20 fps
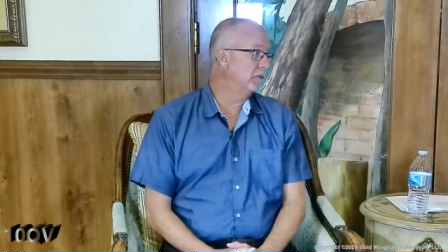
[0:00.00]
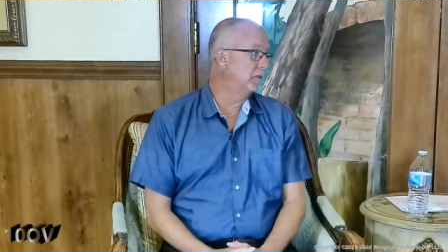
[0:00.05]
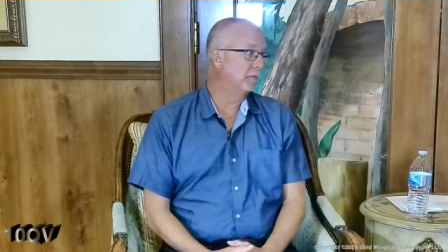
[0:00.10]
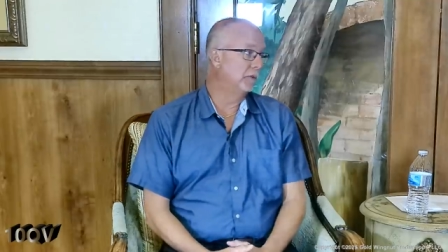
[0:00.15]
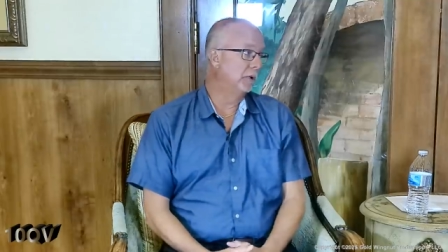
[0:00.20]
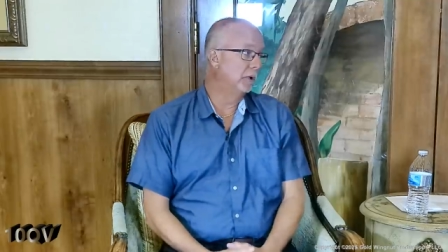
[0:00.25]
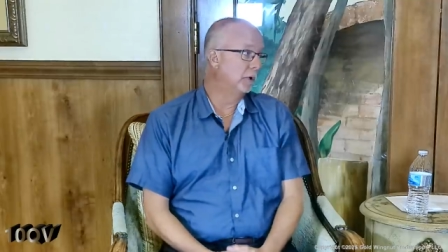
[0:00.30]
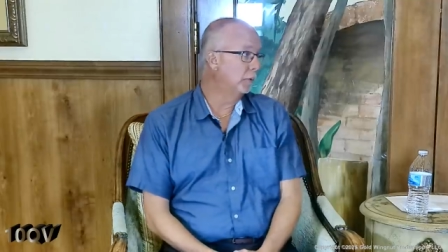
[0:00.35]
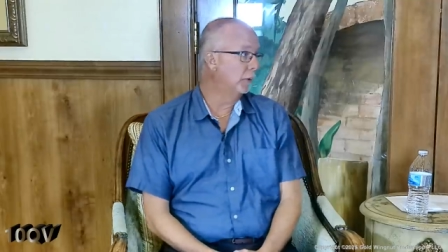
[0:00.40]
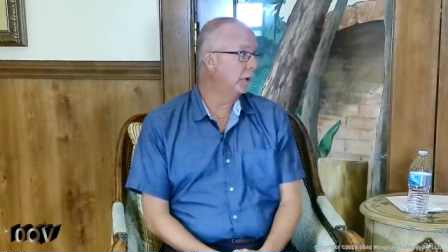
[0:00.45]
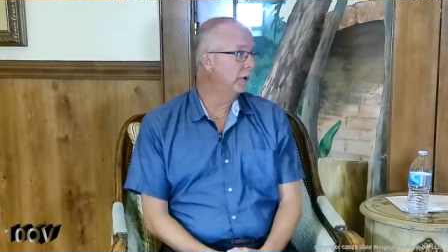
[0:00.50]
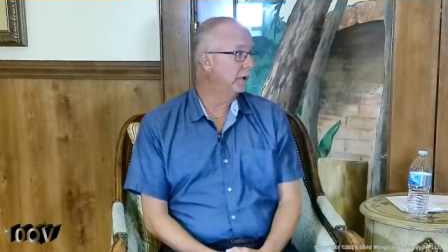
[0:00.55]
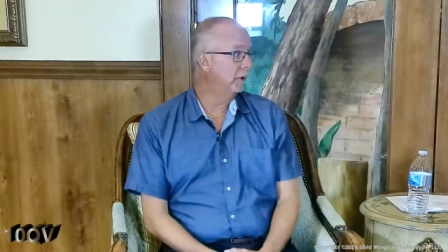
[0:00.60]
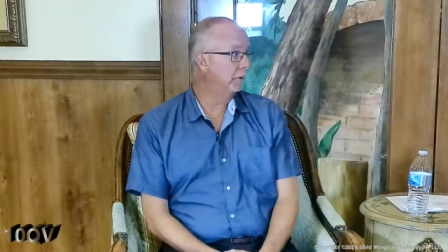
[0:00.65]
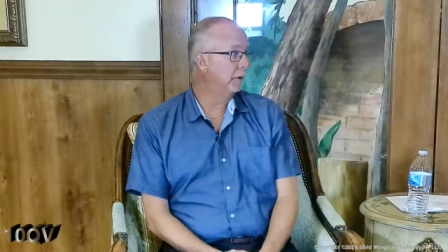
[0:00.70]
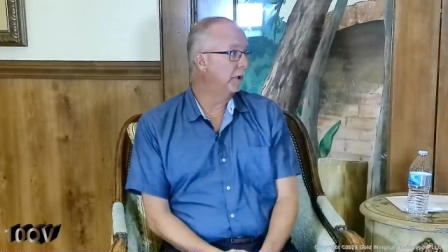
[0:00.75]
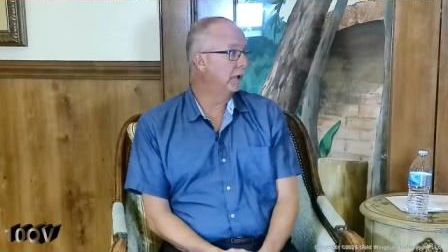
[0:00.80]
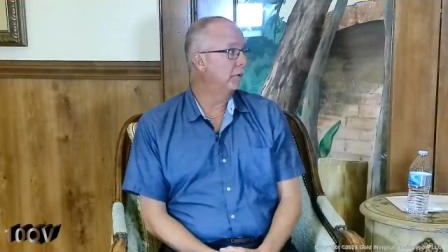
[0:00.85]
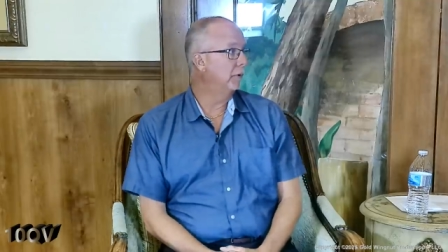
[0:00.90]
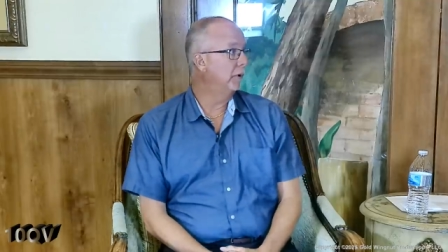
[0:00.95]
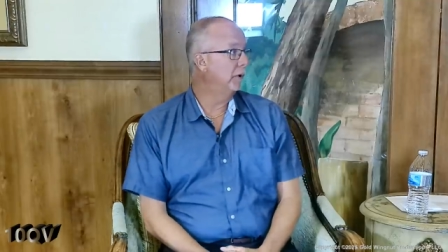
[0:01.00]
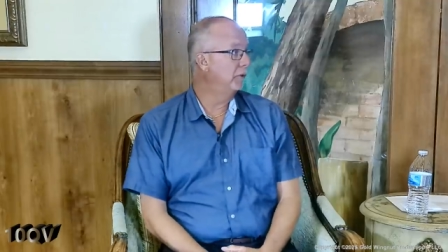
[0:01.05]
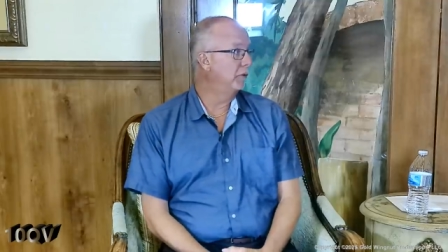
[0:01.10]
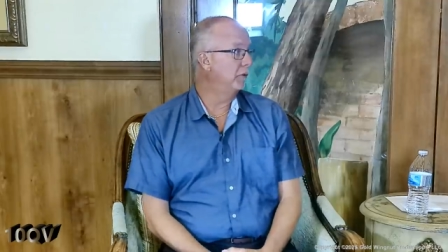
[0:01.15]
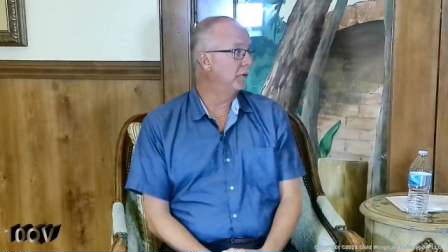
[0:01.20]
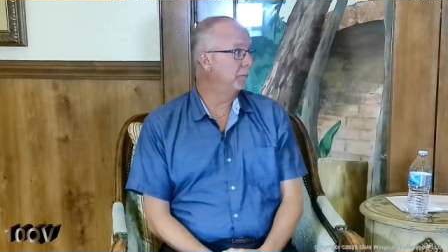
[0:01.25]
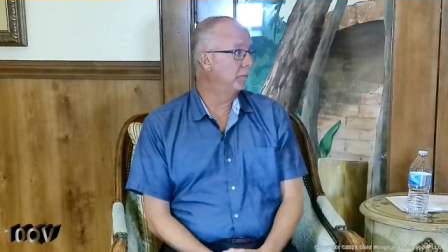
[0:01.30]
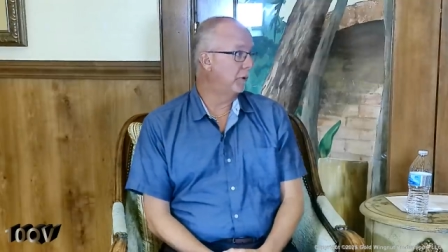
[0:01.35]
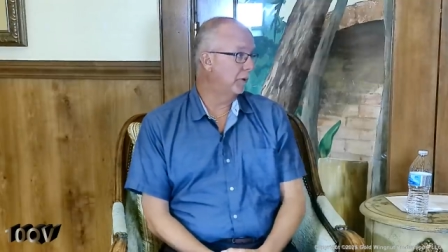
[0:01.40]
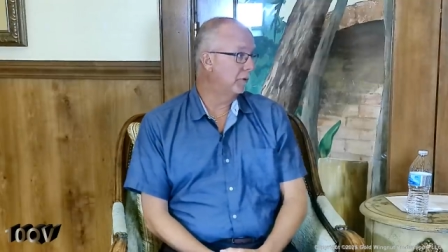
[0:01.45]
if they're wearing a Recreation
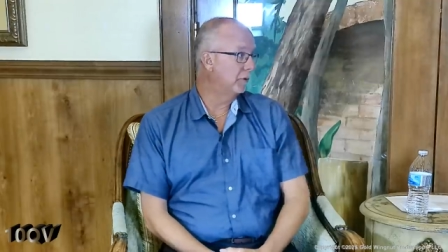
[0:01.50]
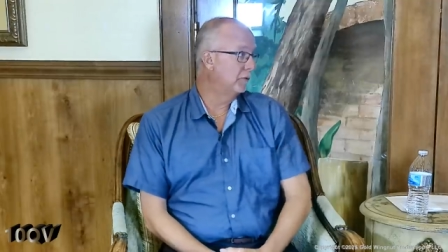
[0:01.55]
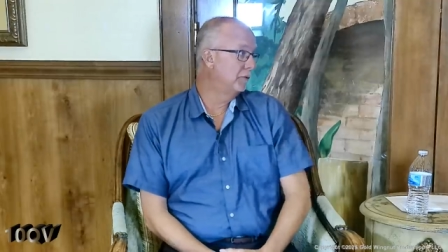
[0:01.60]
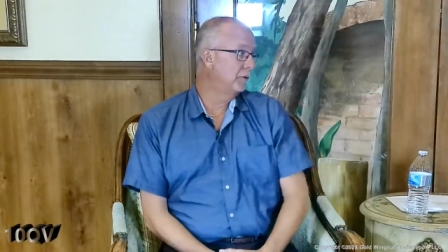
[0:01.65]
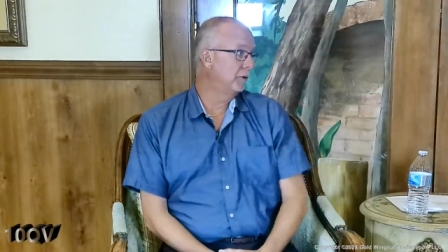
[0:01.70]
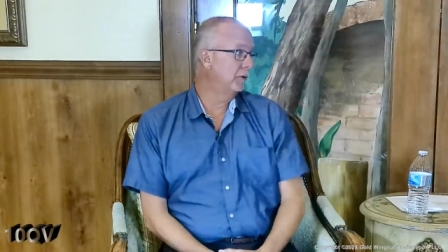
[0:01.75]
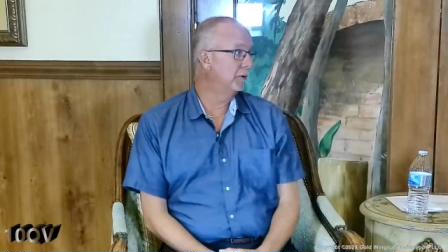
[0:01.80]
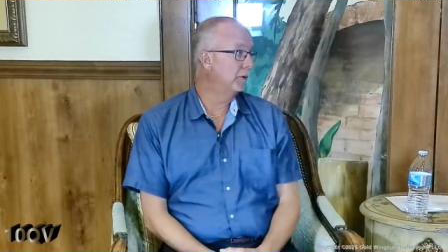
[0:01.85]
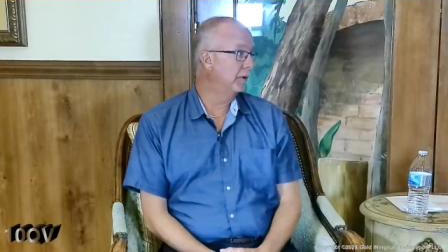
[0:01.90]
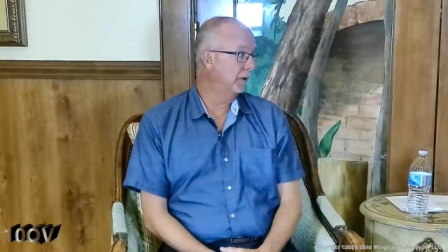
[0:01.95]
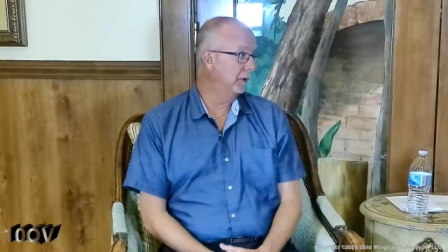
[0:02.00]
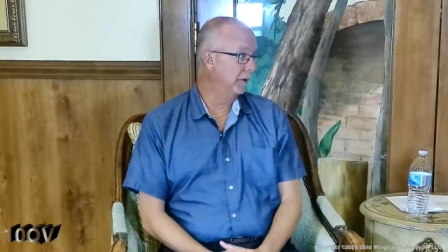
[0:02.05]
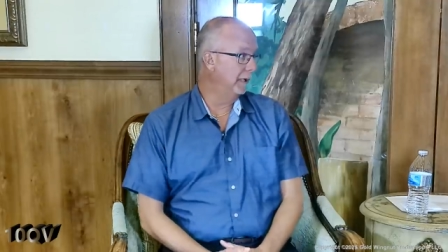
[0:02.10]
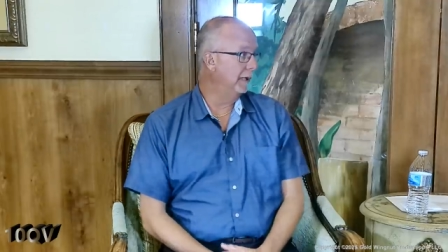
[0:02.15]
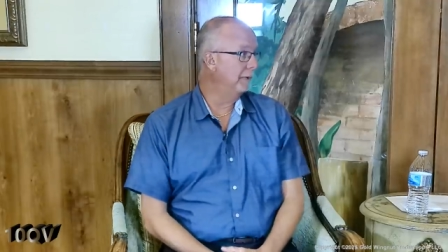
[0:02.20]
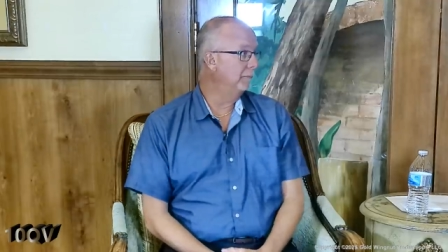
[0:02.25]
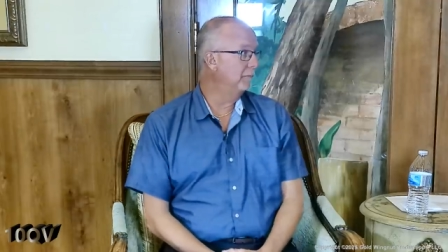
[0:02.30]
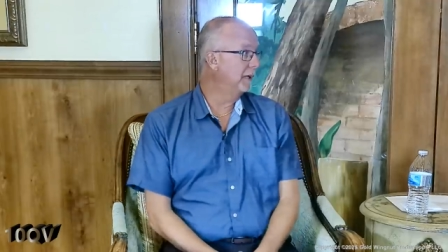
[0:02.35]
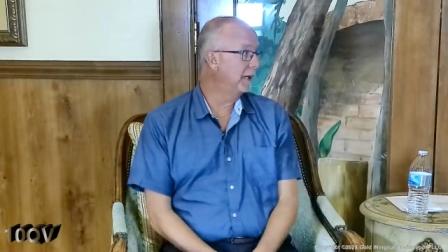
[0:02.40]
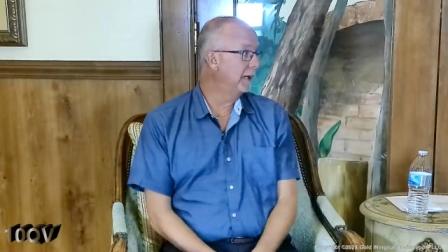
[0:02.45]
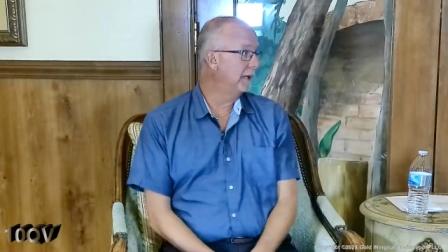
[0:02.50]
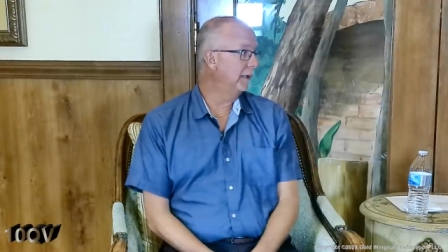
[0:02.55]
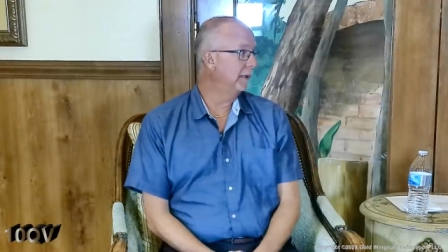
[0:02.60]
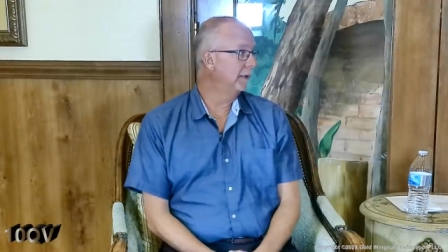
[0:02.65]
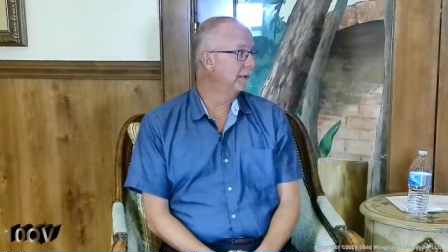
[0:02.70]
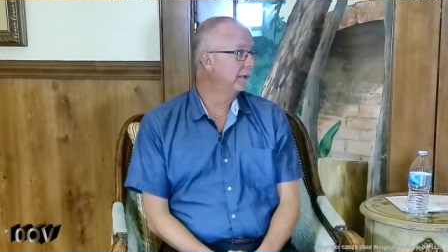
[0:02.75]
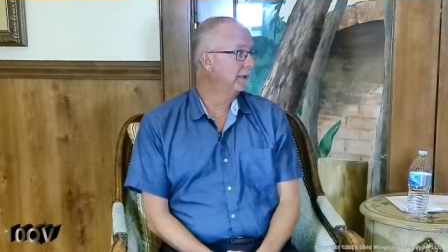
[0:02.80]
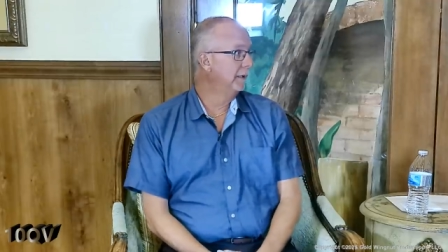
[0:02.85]
and Parks shirt and a name tag,